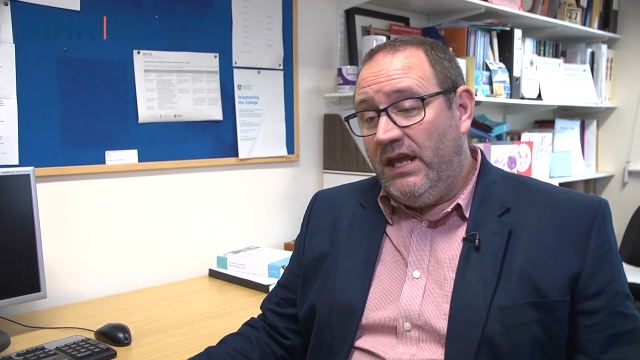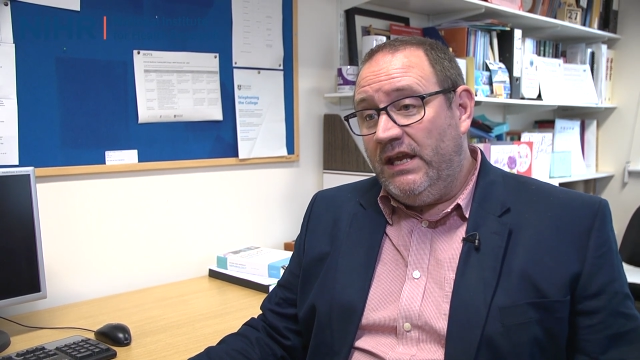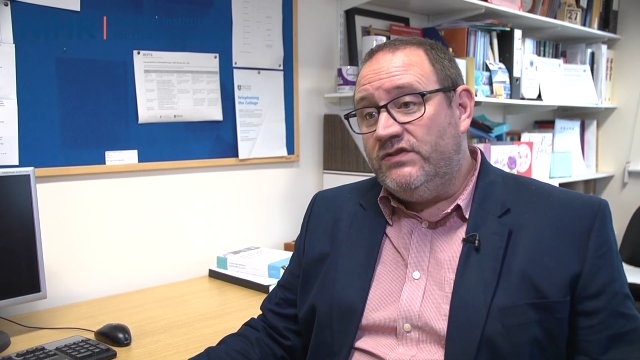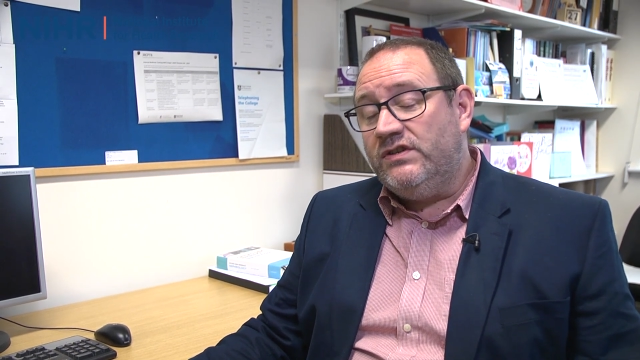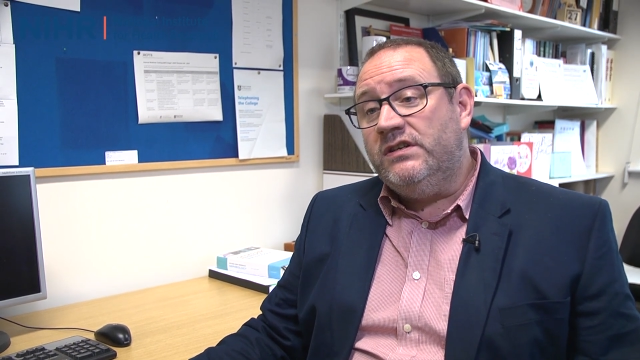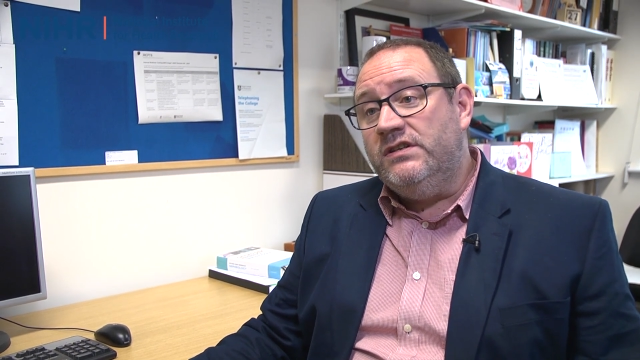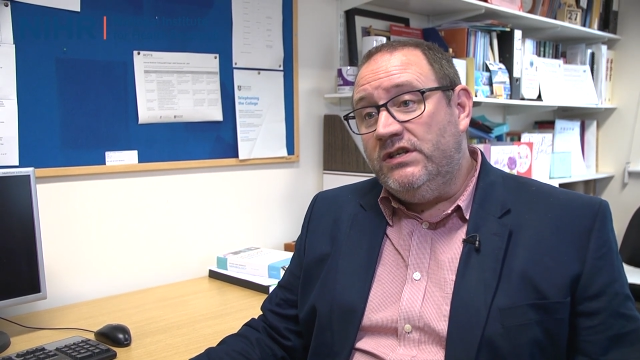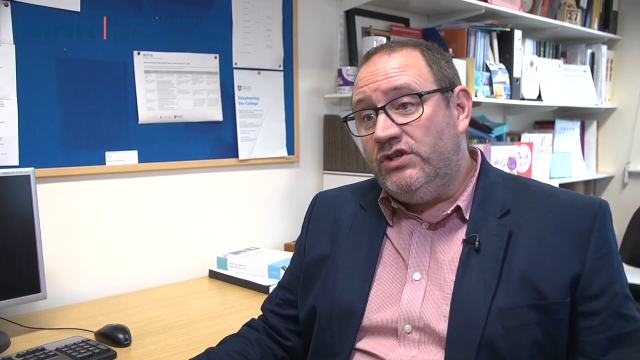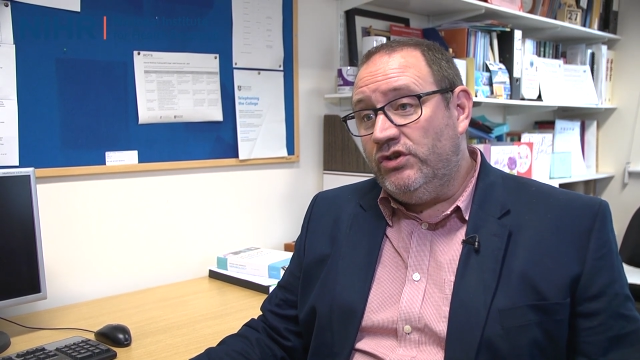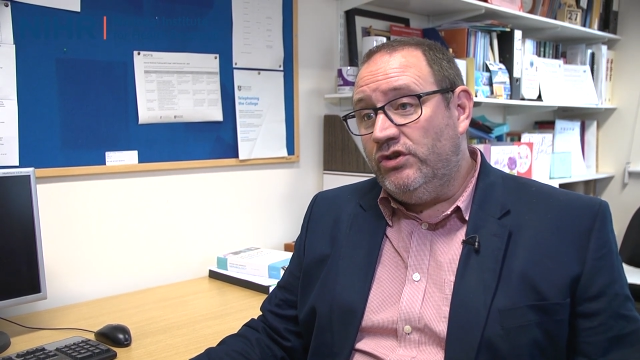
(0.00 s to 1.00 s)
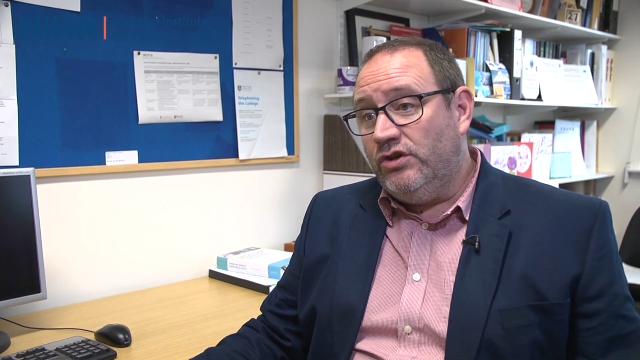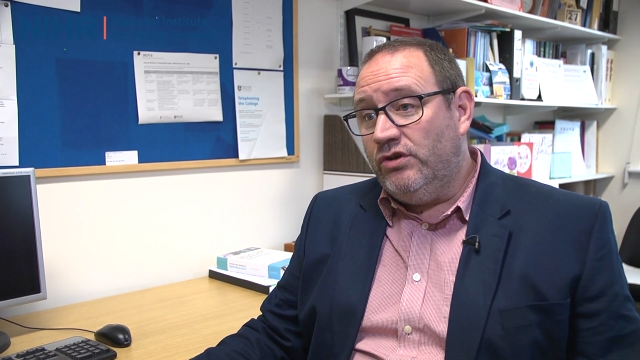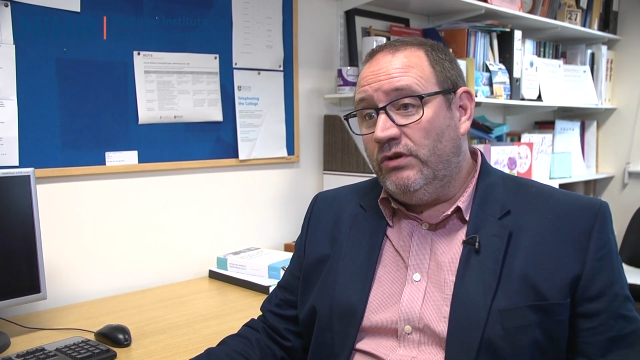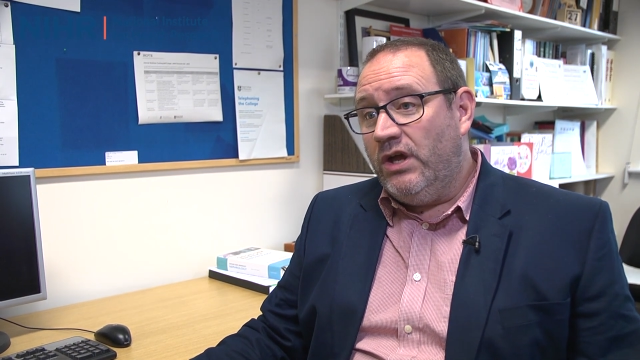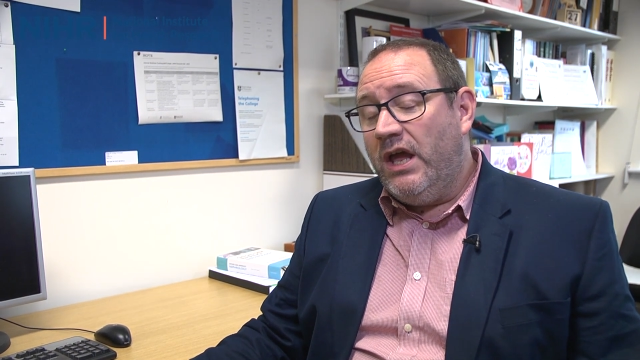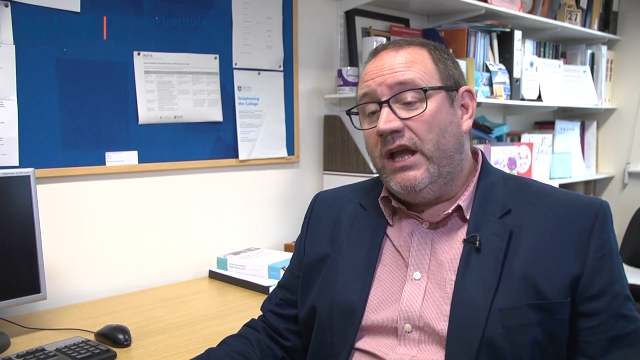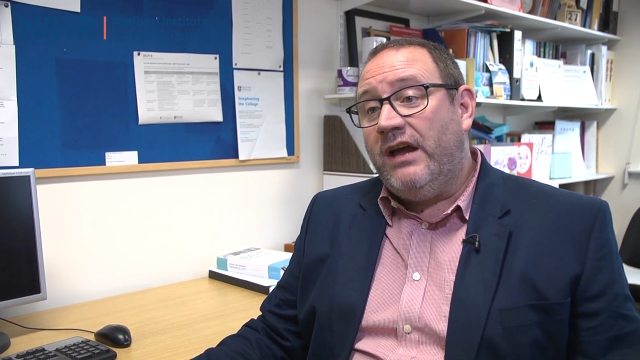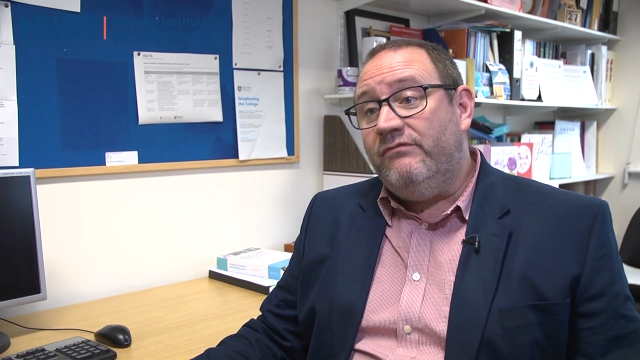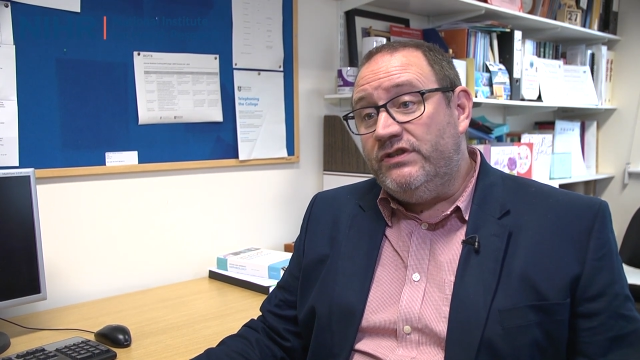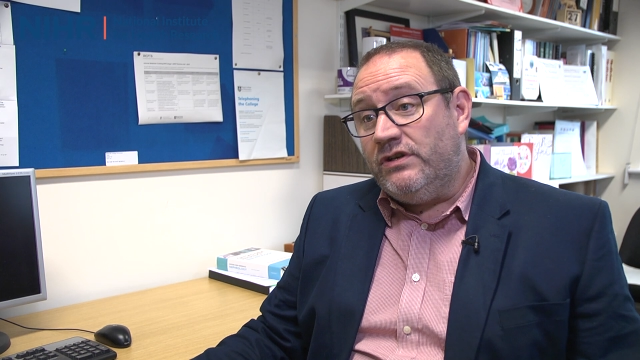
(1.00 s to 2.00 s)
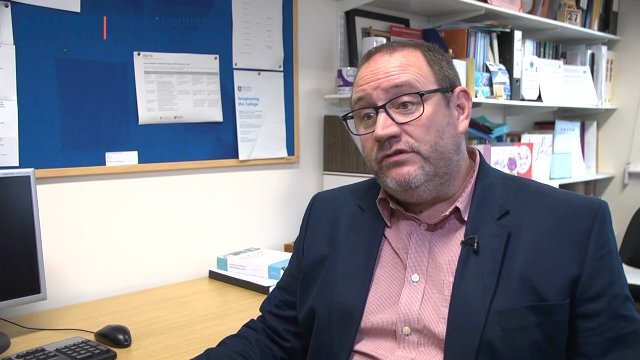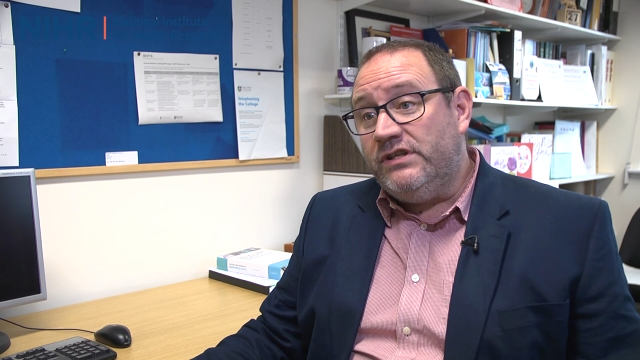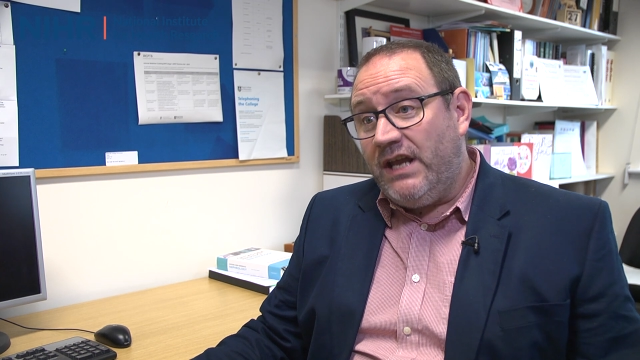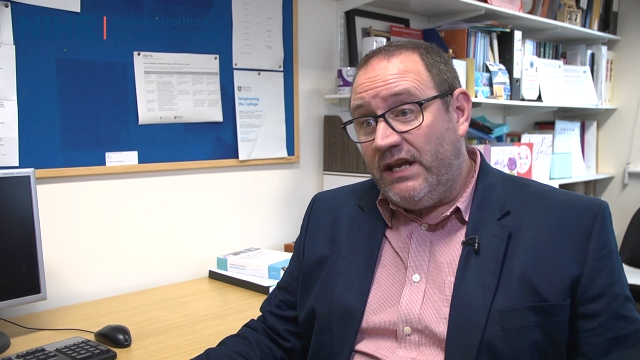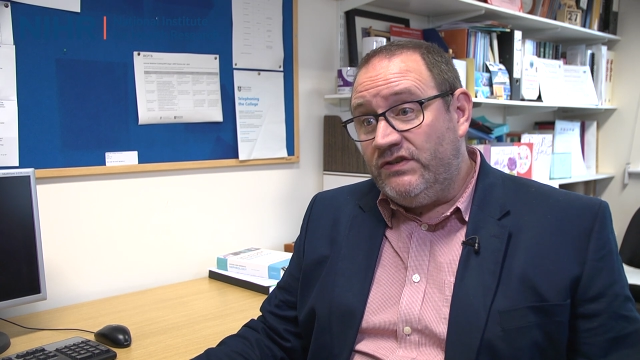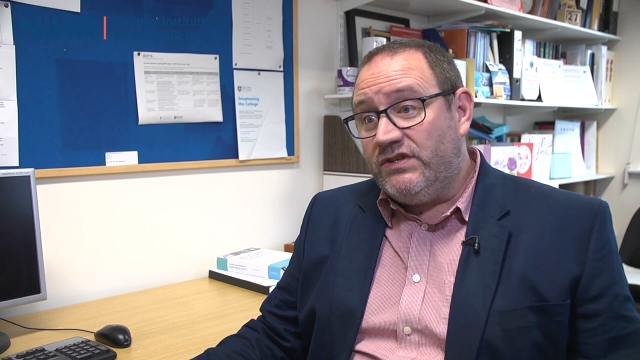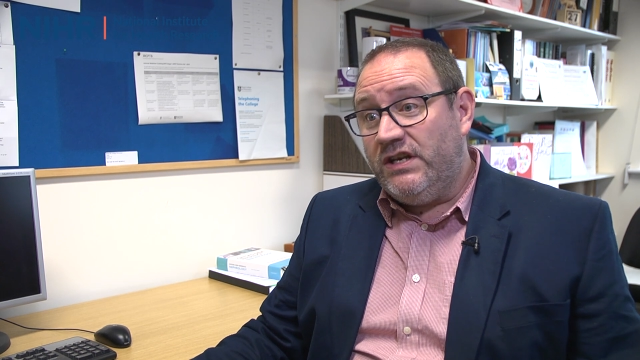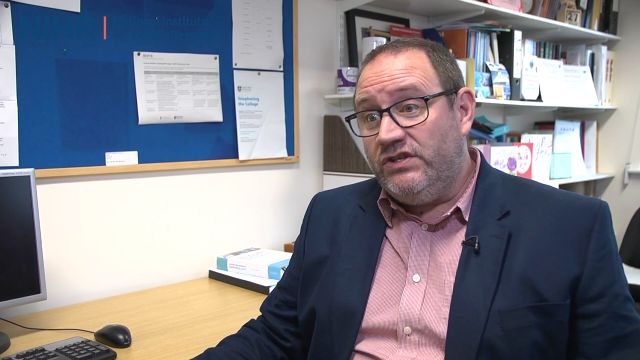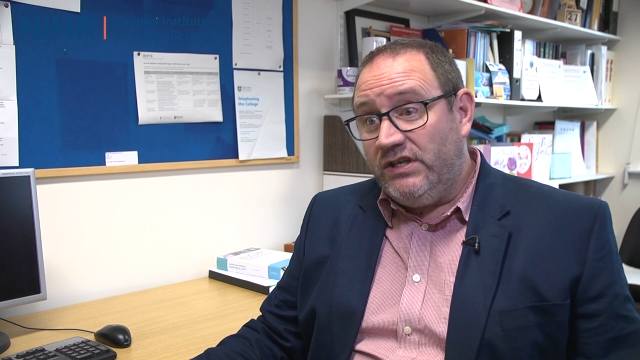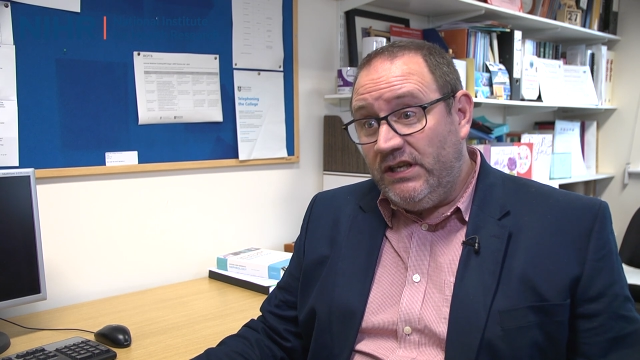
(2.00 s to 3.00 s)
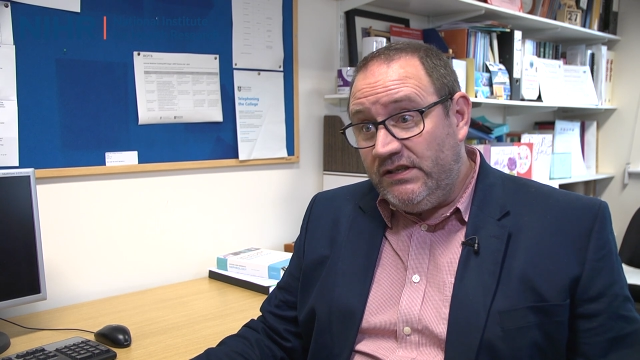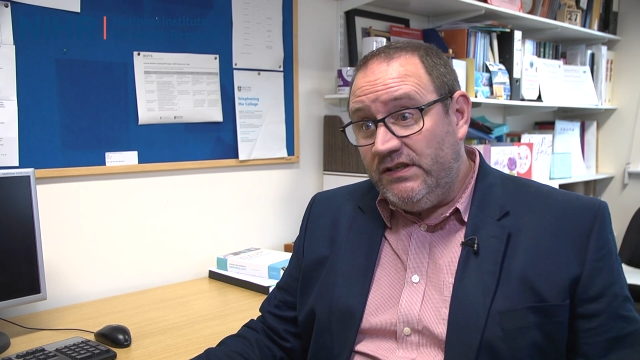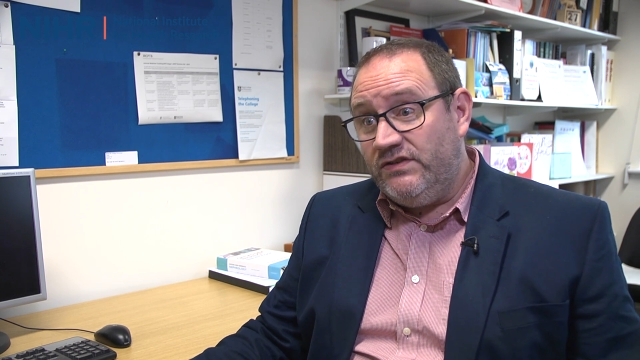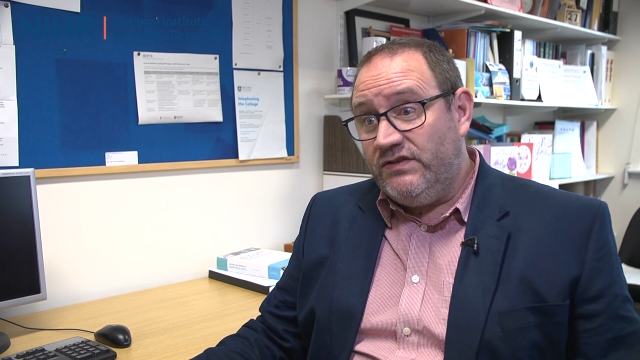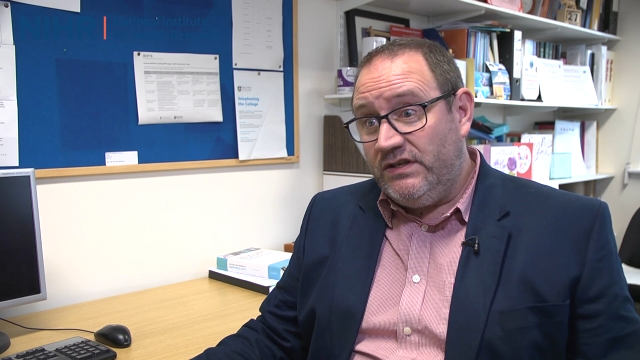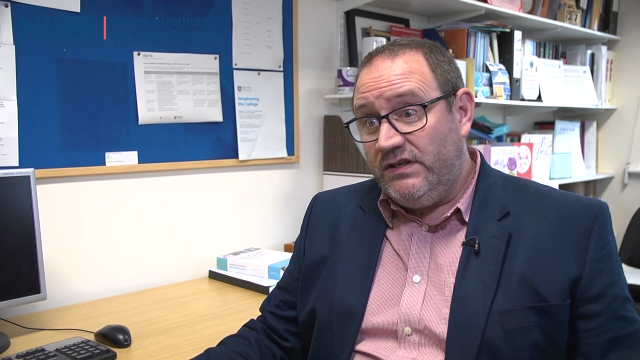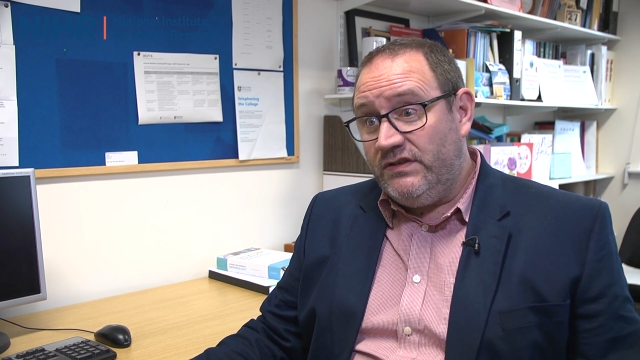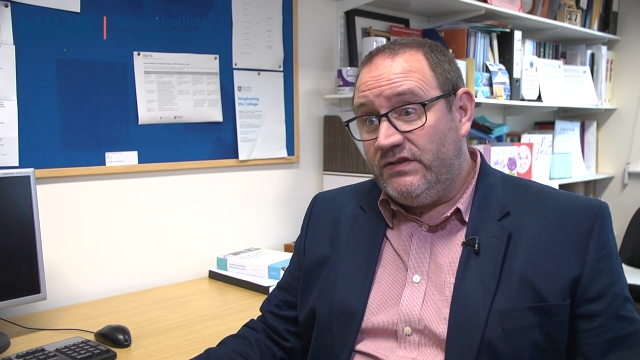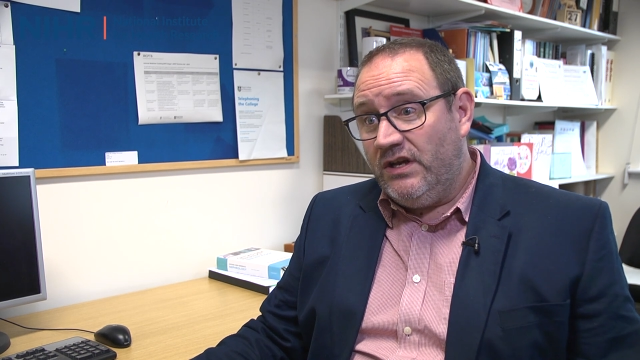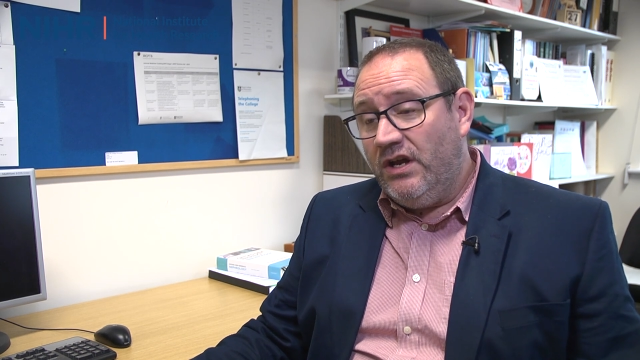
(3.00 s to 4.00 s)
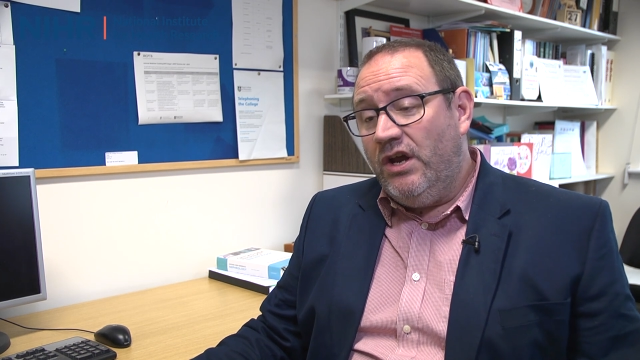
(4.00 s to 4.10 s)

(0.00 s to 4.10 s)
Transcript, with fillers: It's a condition that can result in end stage kidney disease,